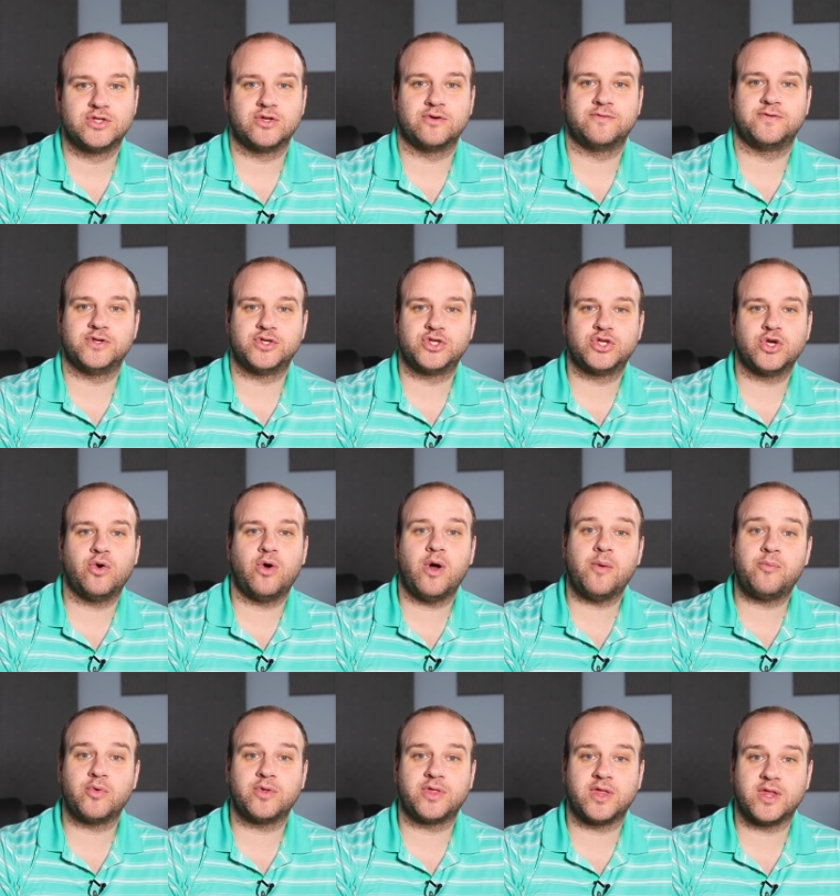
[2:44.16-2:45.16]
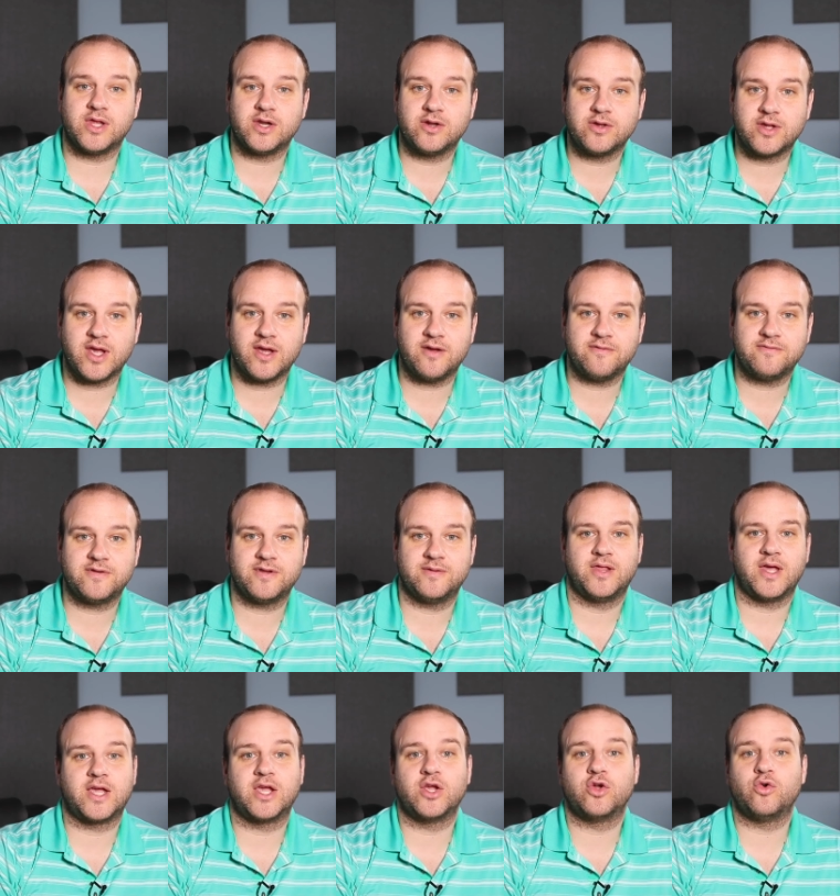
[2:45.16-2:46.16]
So if you show up with a little gift,
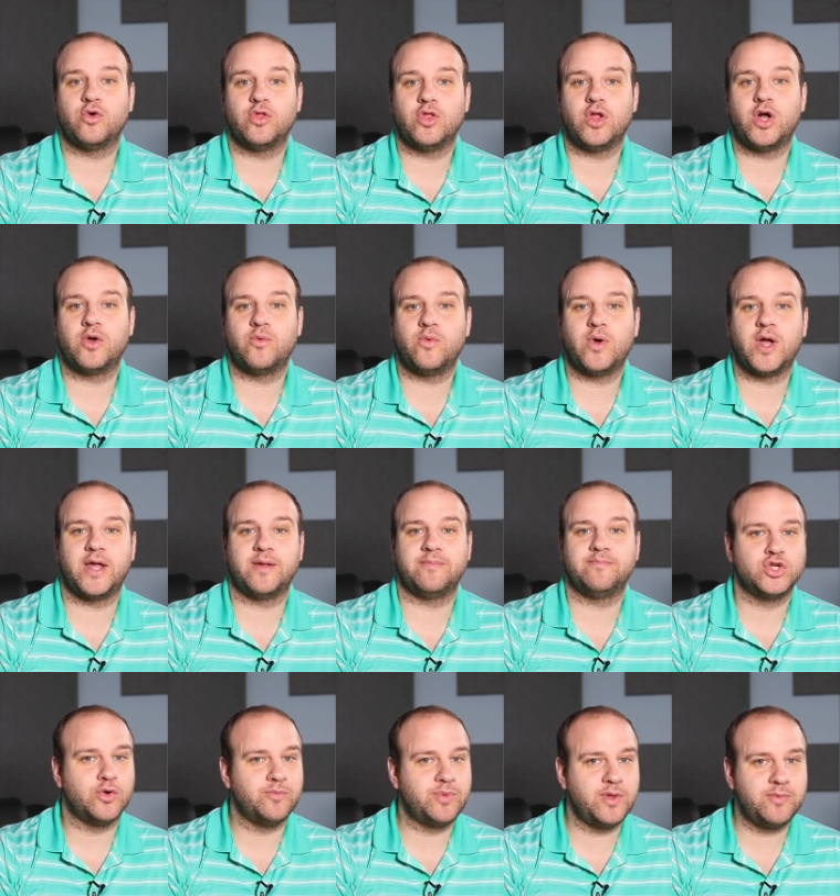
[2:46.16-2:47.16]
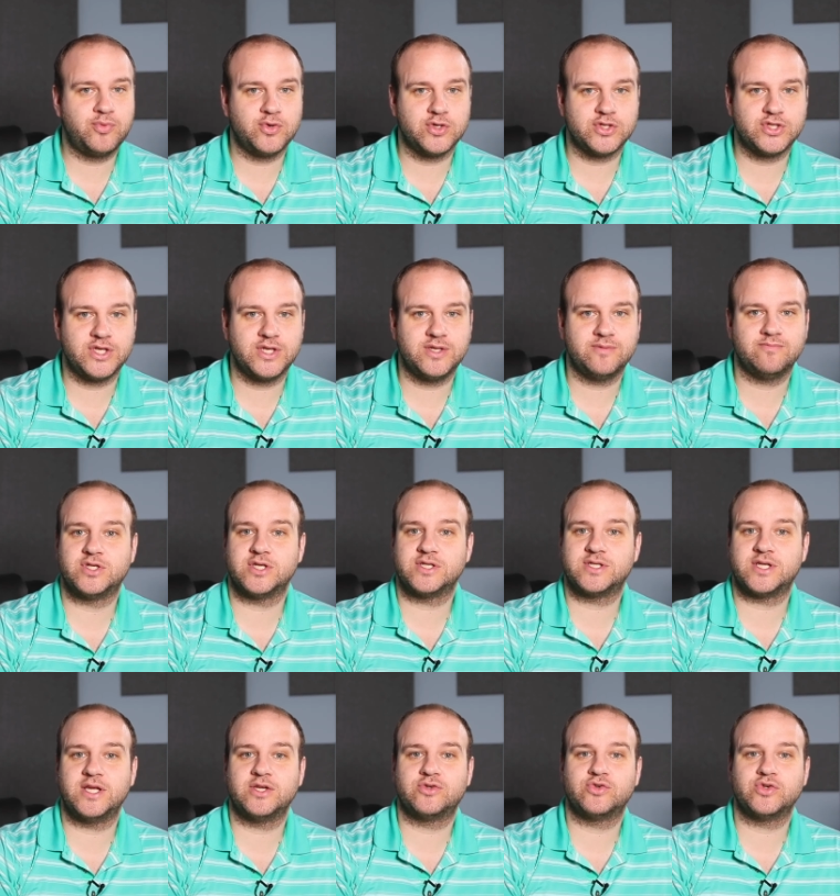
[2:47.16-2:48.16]
that can go a long way. Don't be pushy,
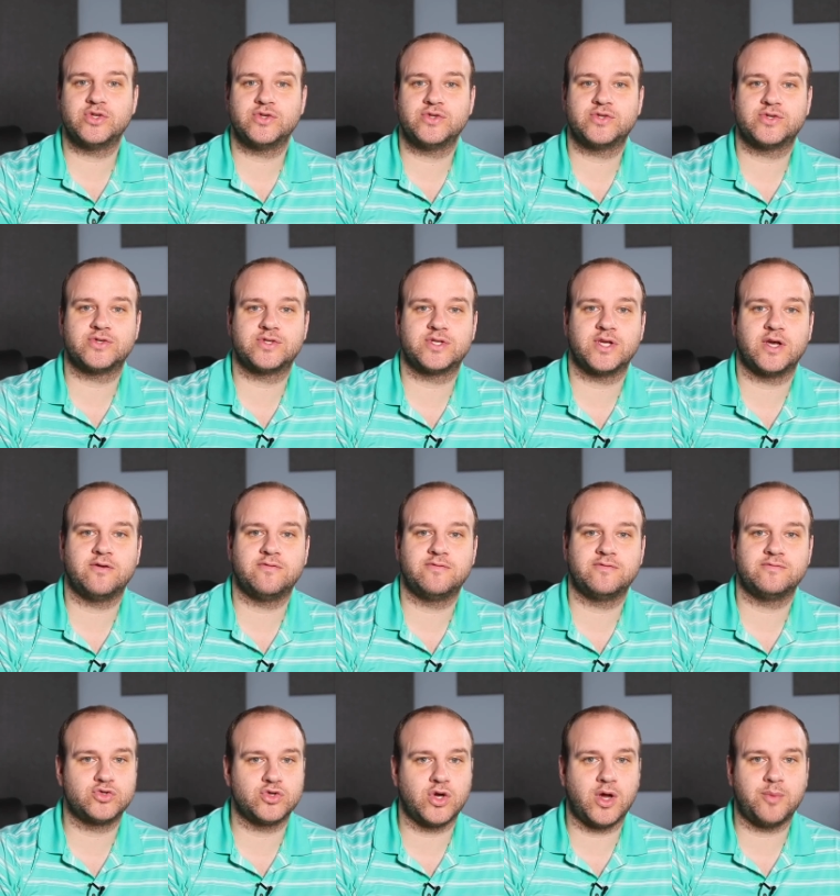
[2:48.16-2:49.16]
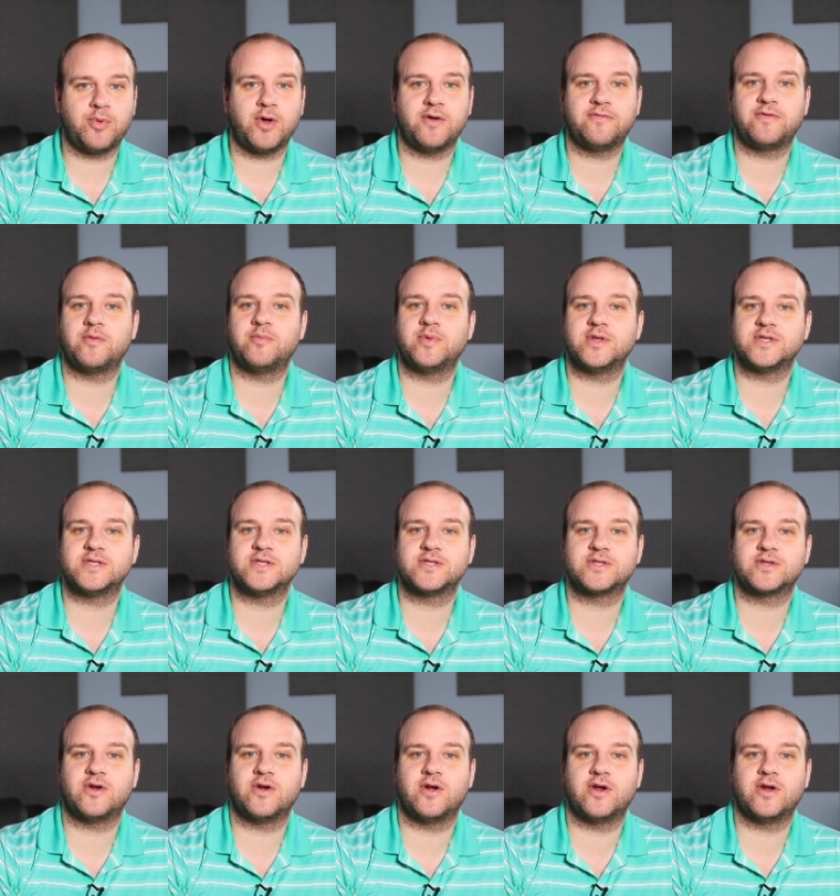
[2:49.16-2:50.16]
just introduce yourself, drop off your business
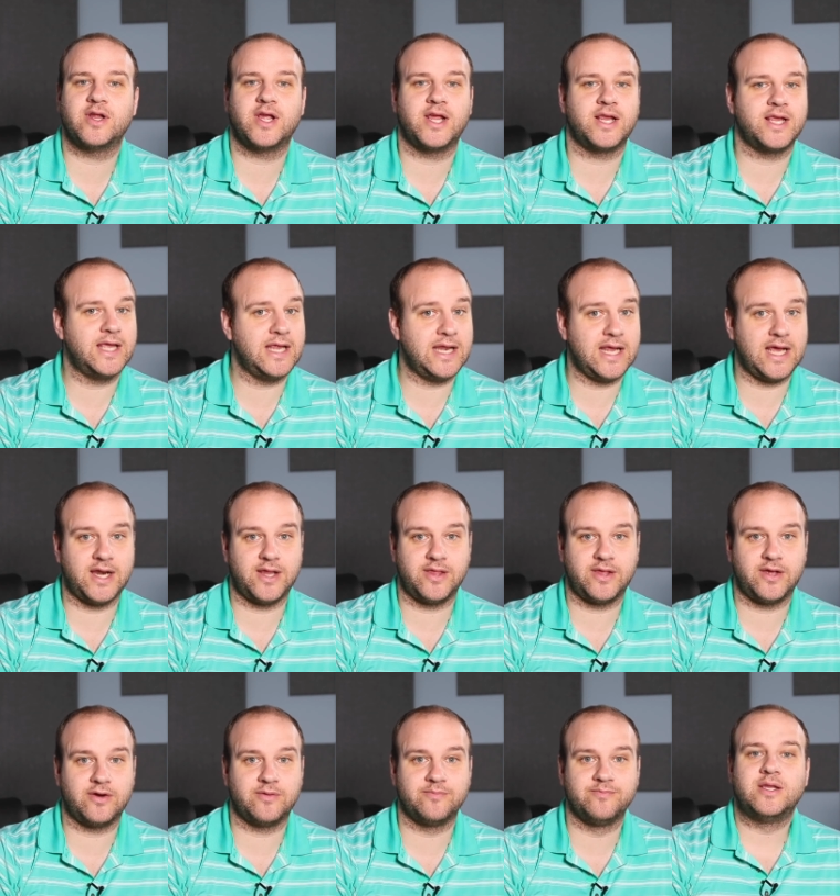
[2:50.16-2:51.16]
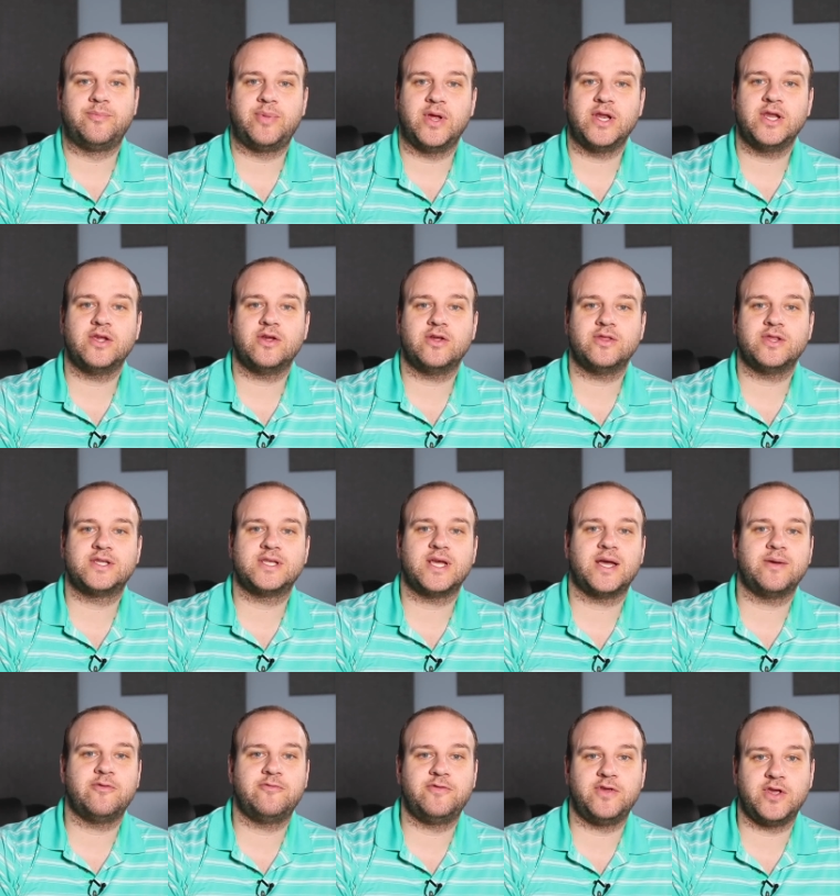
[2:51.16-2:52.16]
card, and get out of there. Depending on the
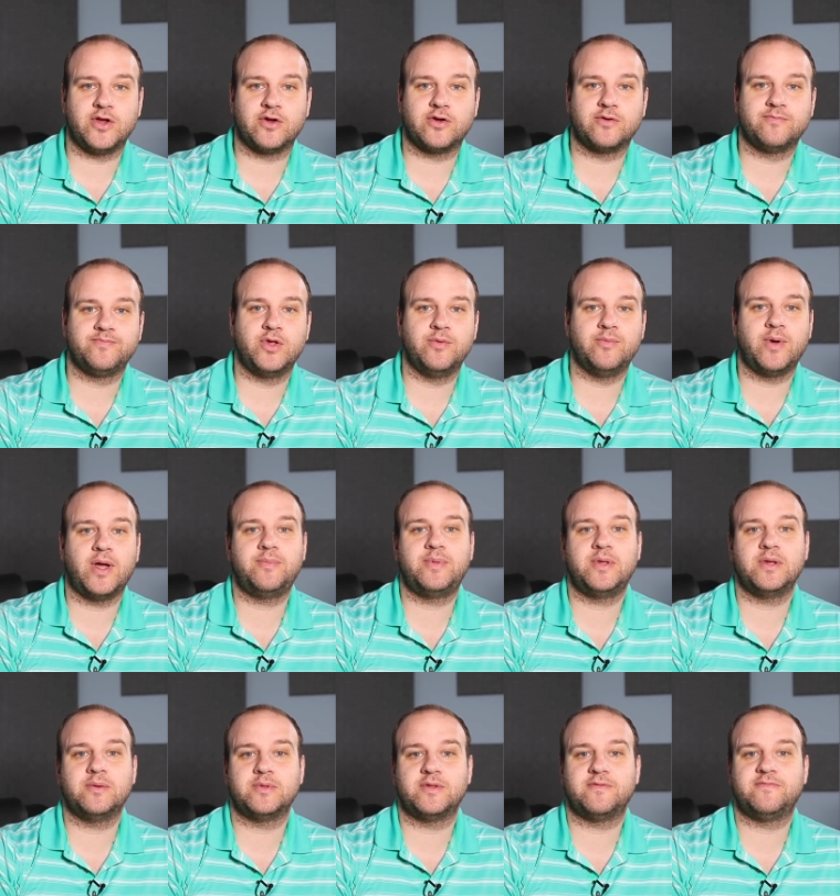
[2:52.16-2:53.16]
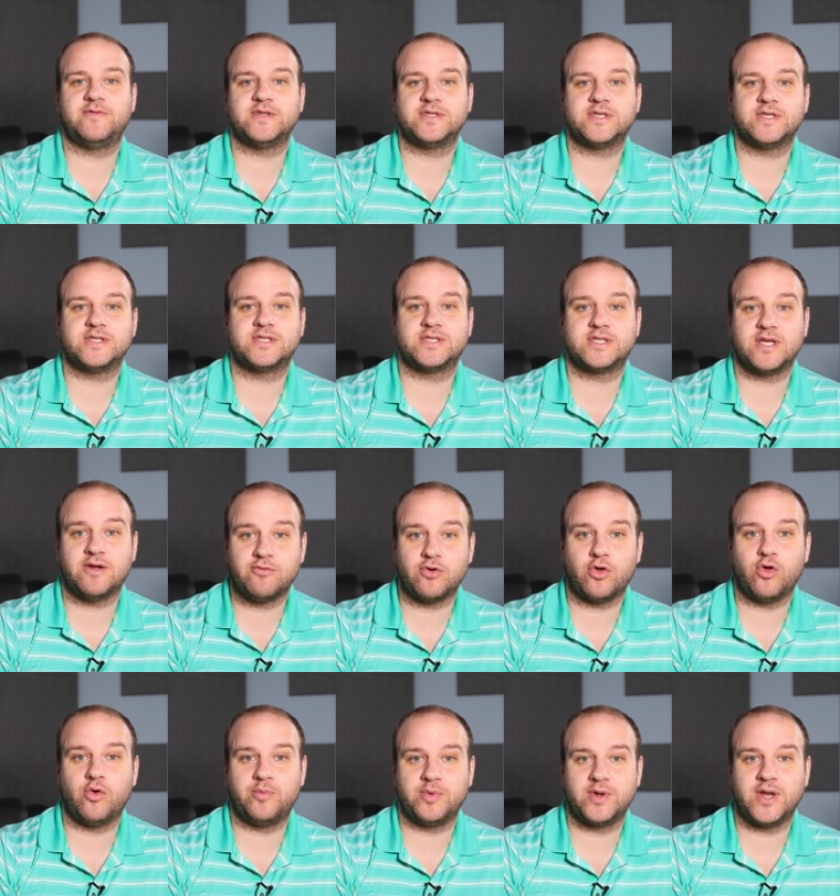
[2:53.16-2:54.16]
time of year, you might be able to visit
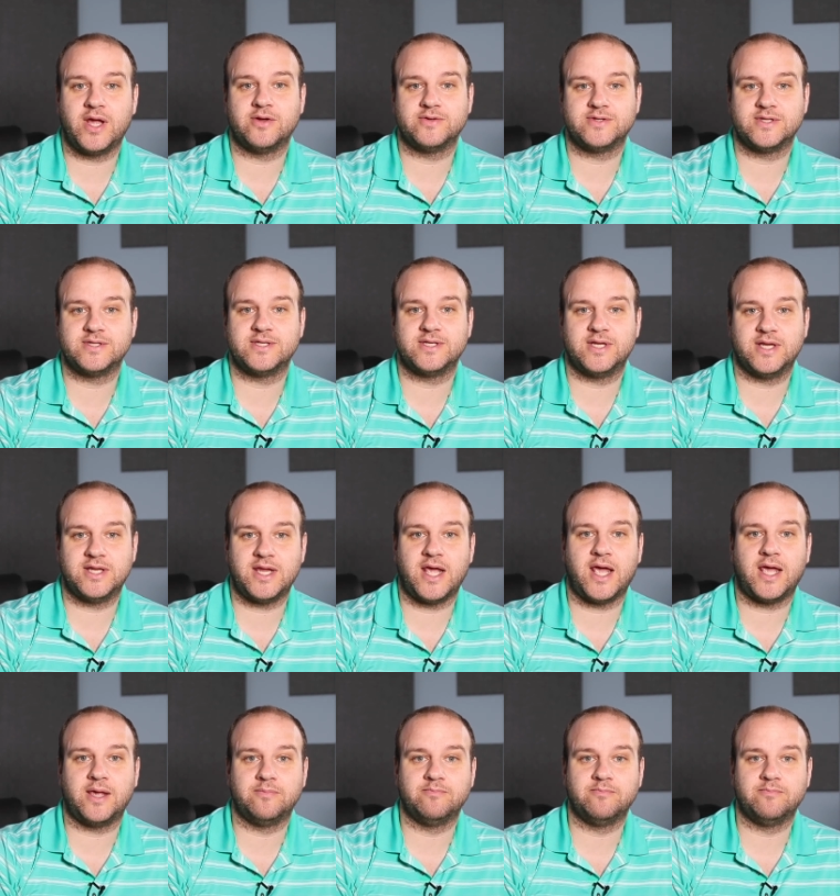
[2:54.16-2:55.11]
several open houses in a day.